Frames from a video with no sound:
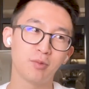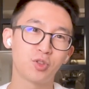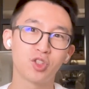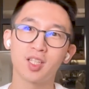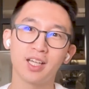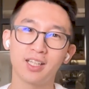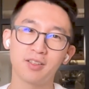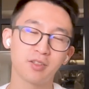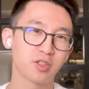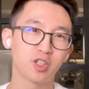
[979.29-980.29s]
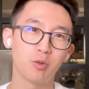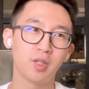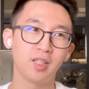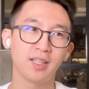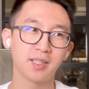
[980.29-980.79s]
Just like there was so
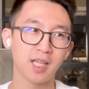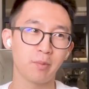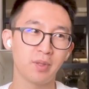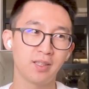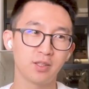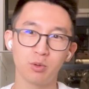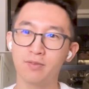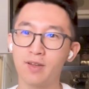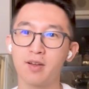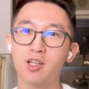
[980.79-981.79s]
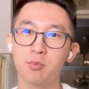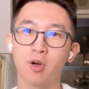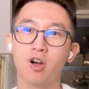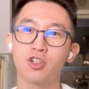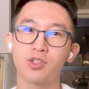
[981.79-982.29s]
many things happening because we found out in
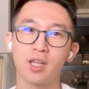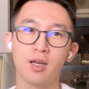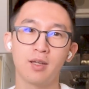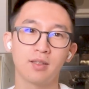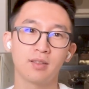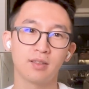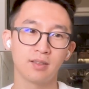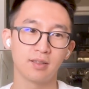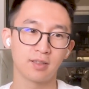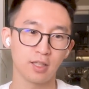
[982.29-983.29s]
March that the